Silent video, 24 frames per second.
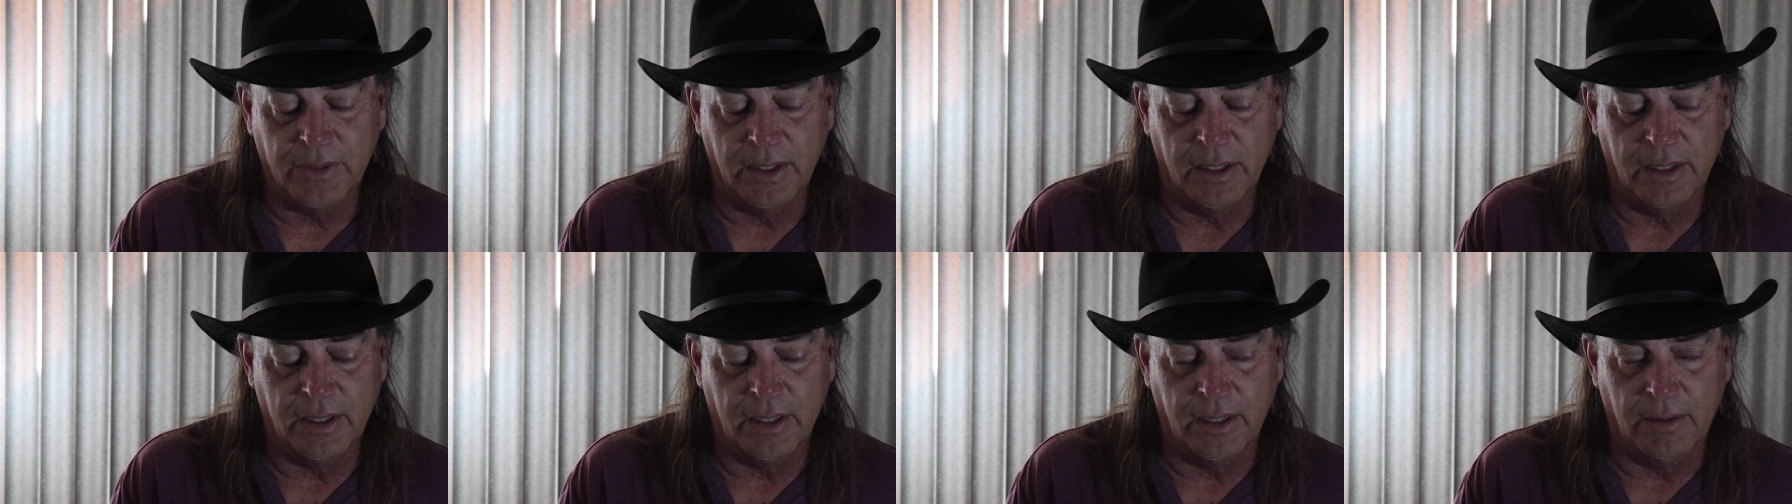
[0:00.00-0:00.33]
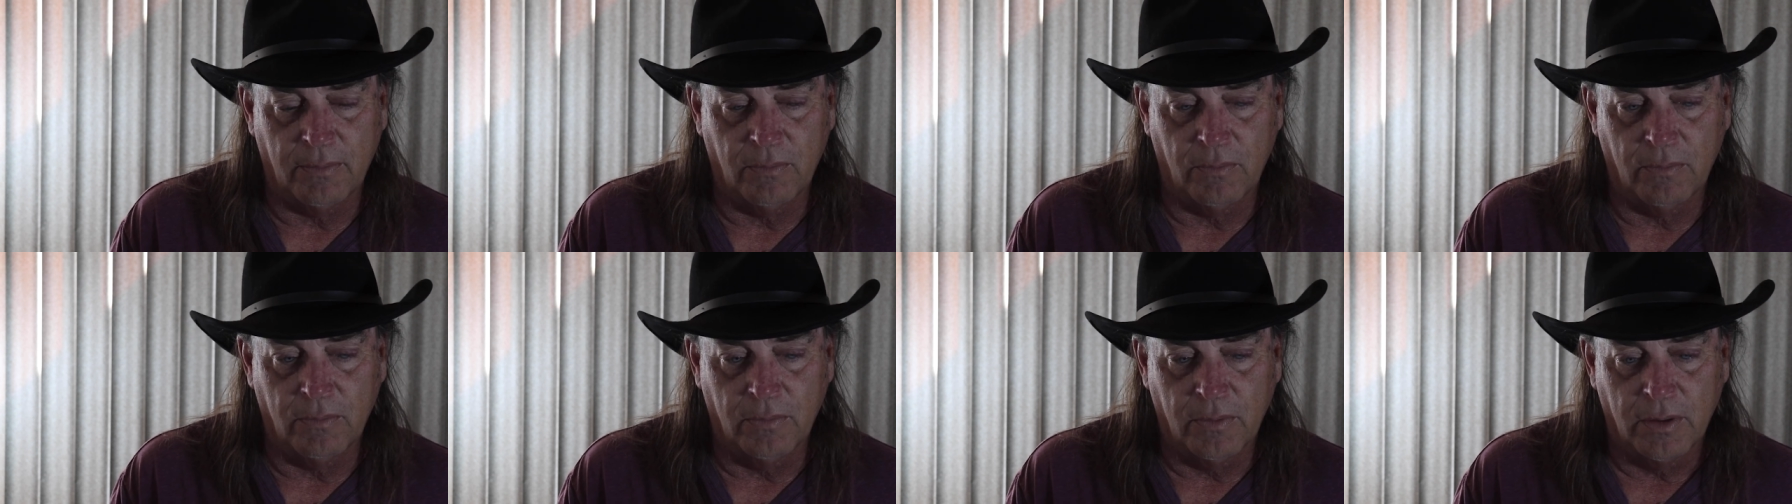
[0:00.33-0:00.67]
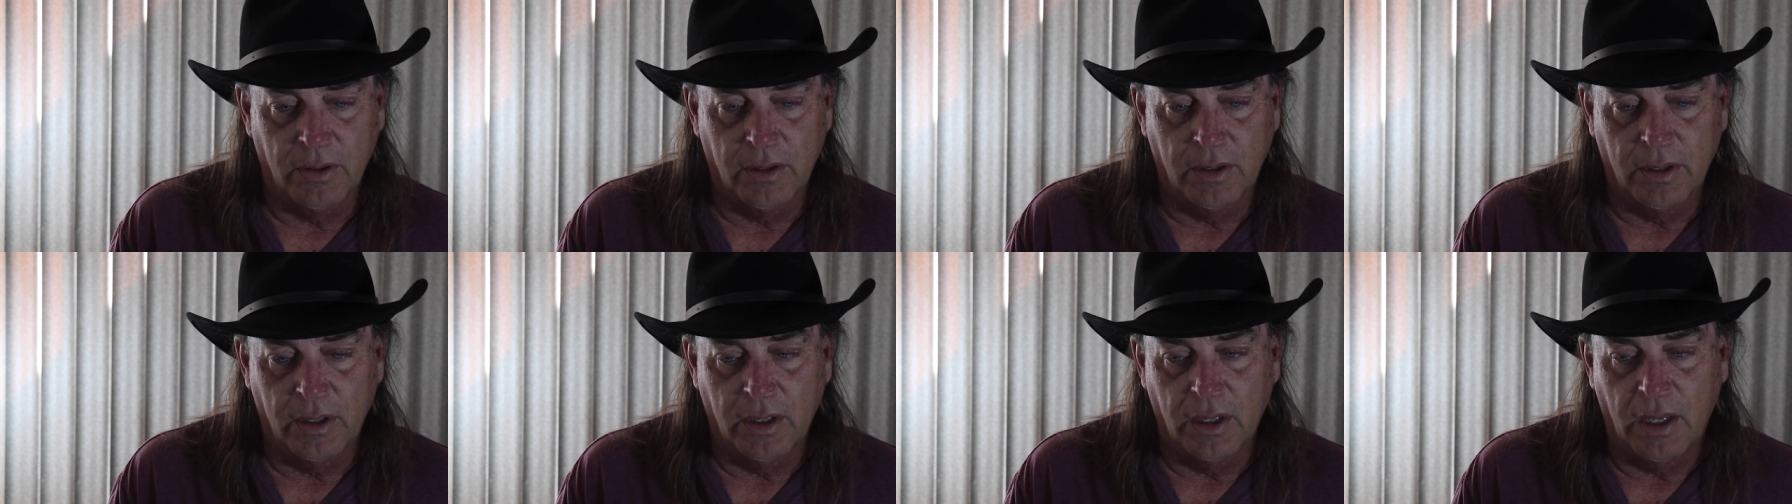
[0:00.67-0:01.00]
And
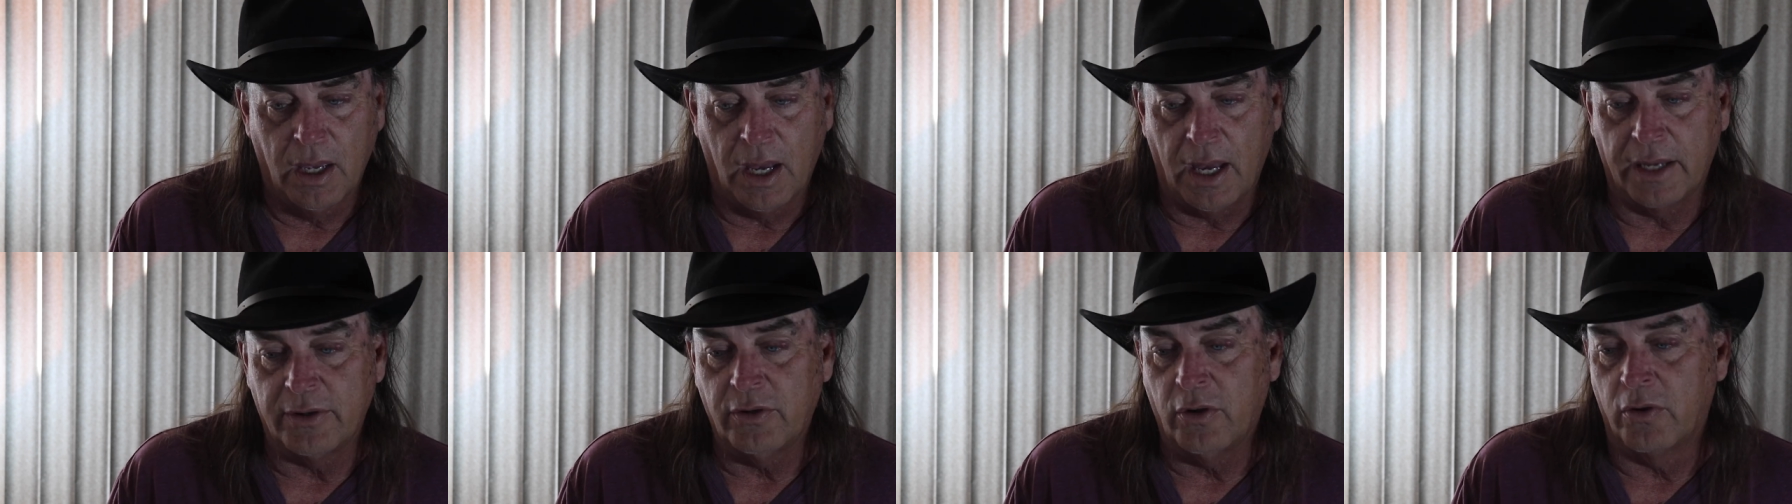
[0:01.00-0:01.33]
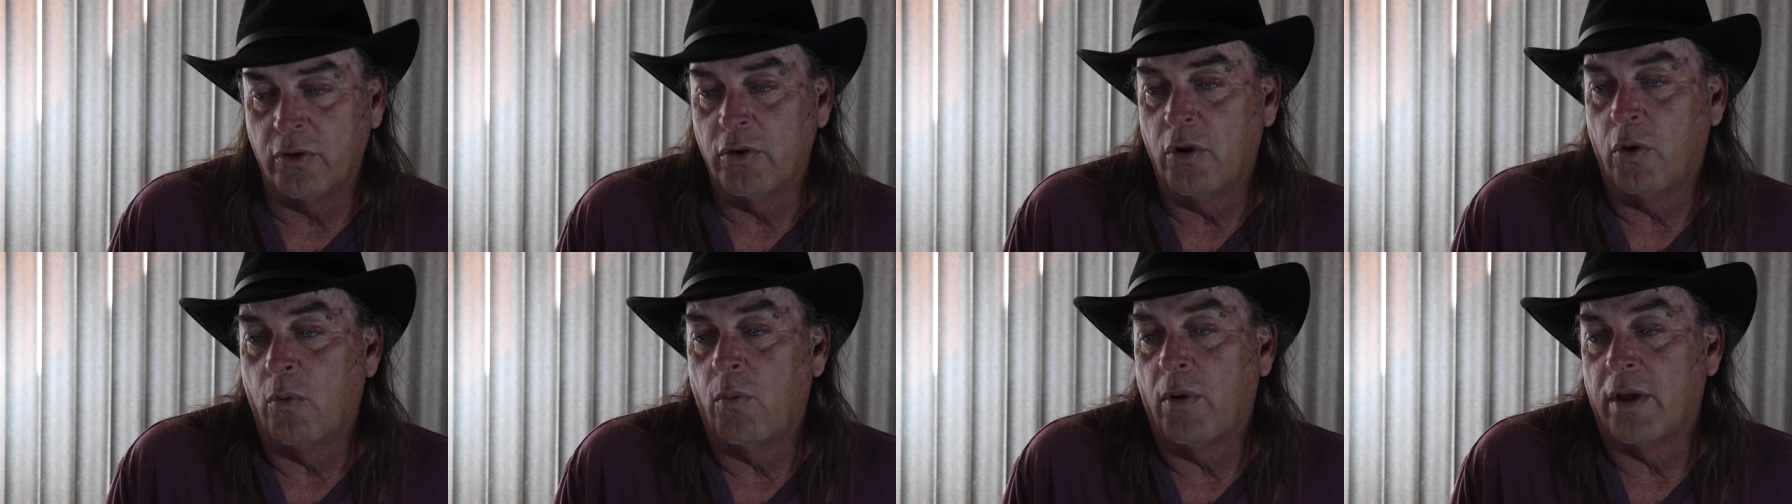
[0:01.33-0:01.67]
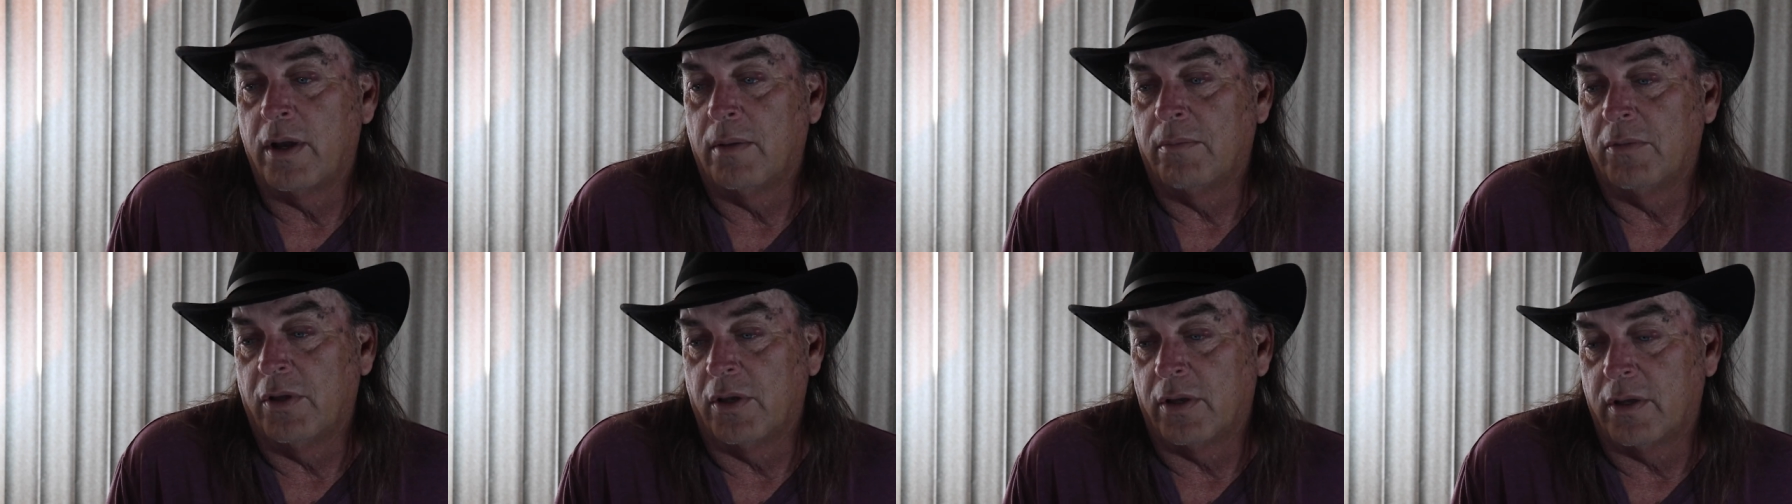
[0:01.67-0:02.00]
I don't know
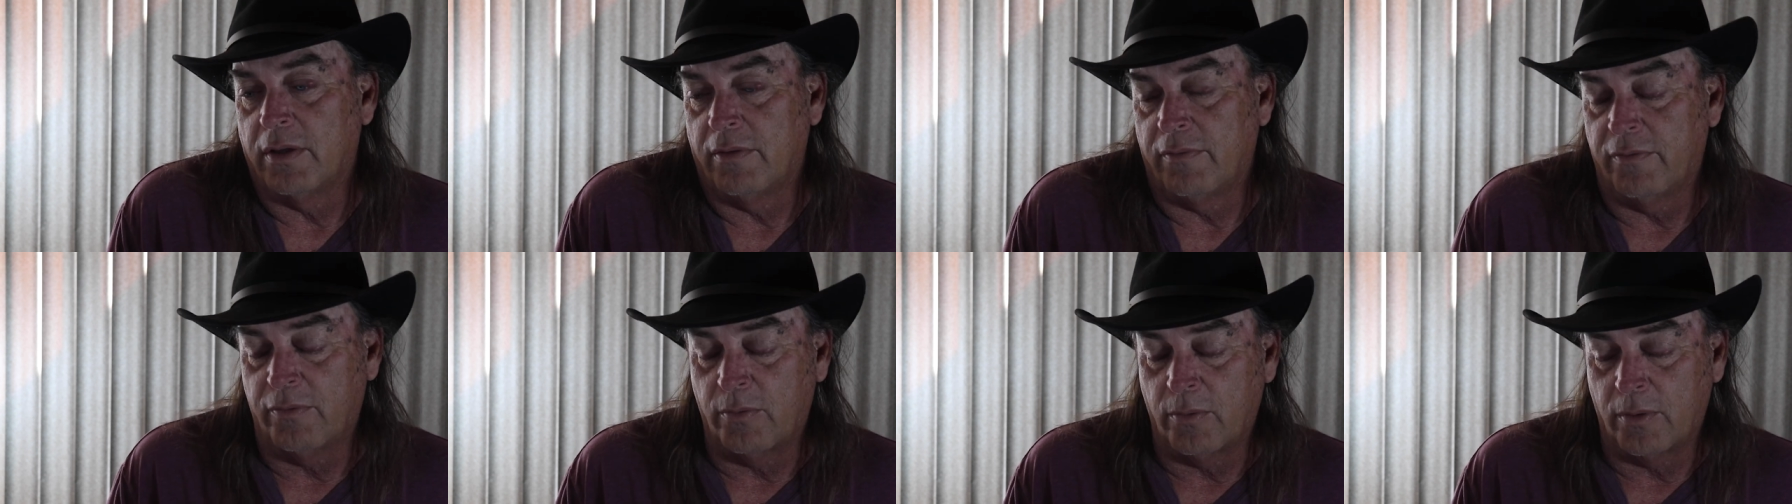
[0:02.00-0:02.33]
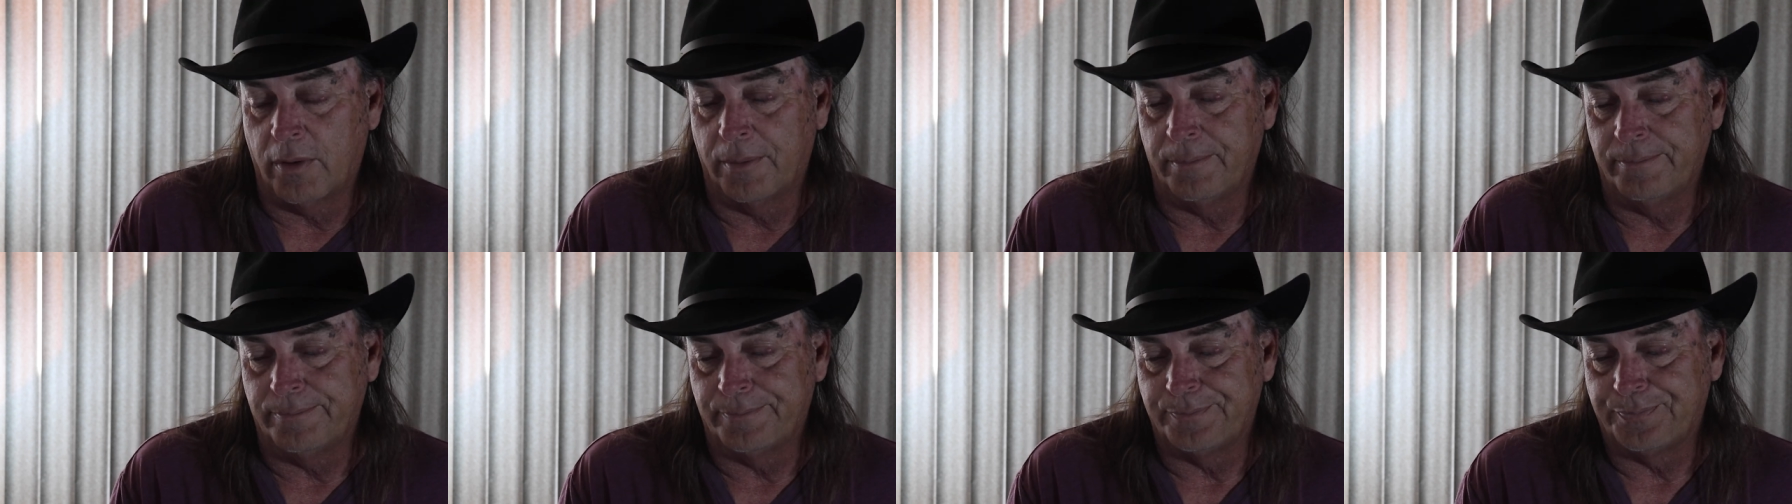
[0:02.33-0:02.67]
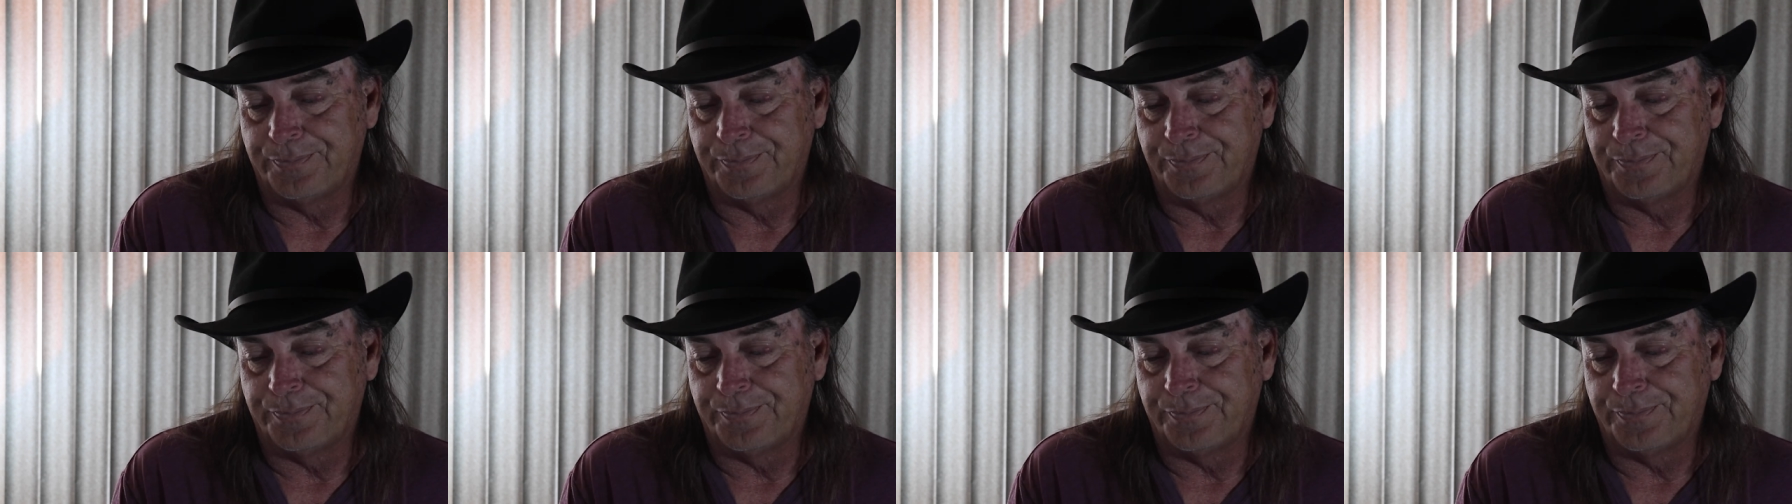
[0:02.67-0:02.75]
what I'm looking for.